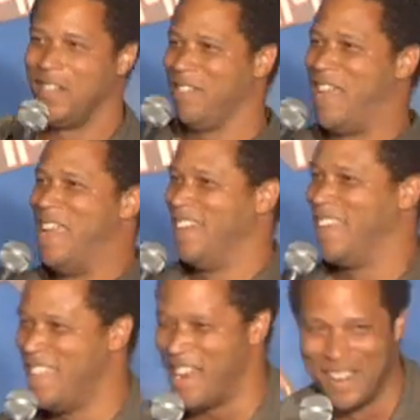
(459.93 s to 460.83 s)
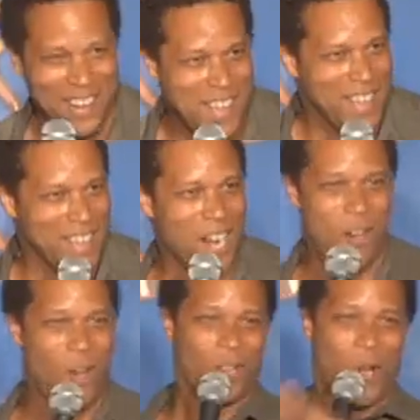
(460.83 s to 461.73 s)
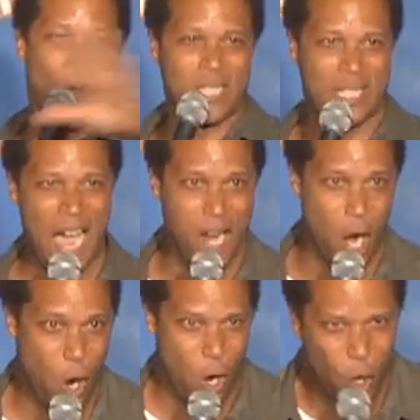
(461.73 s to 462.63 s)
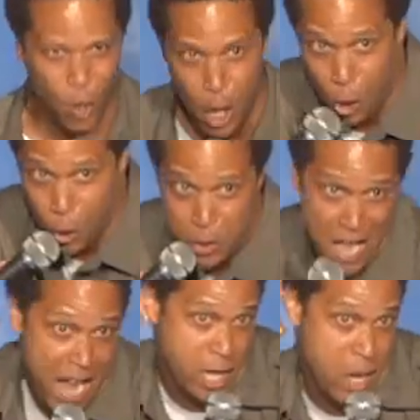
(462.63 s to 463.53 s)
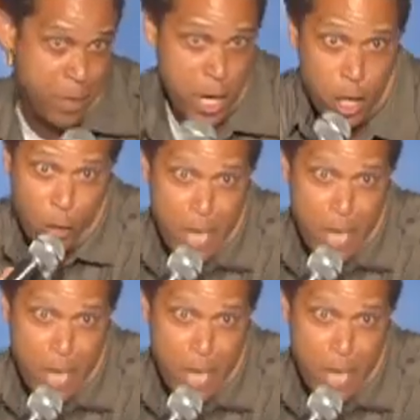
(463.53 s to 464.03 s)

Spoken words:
Right. You know, whole chorus line, oh, who's that keeping it